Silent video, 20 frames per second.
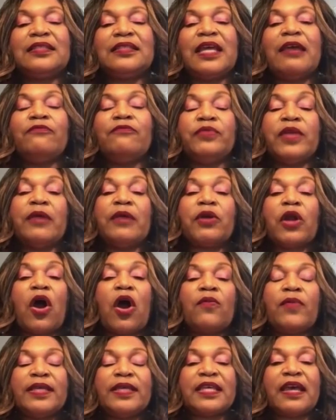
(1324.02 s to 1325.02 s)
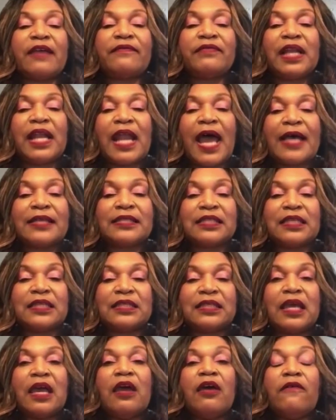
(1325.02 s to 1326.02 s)
Day, they would always have
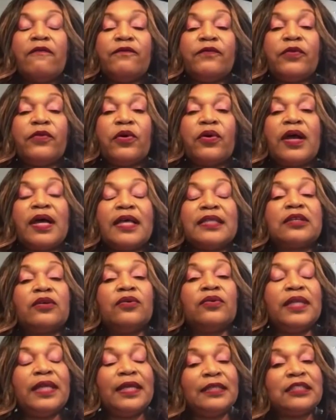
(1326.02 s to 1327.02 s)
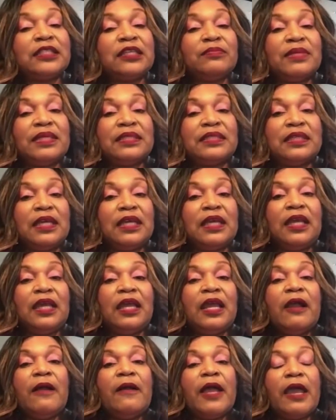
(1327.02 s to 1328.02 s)
classes for us on intimacy
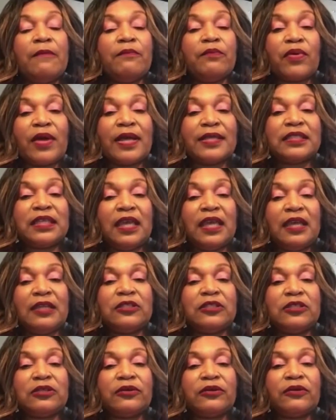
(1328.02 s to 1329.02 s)
and breast cancer.